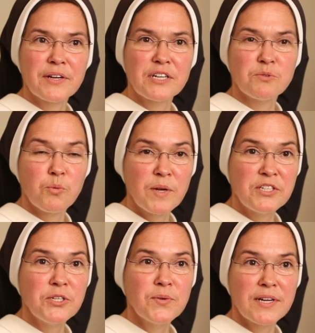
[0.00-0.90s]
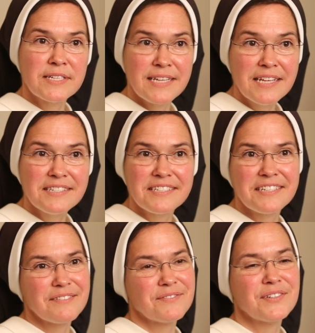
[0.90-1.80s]
periods where we too are
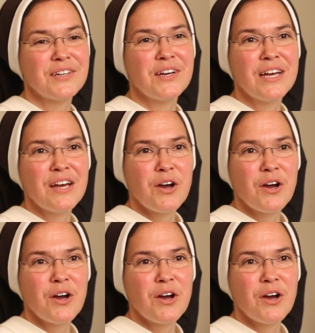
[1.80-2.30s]
sensitive,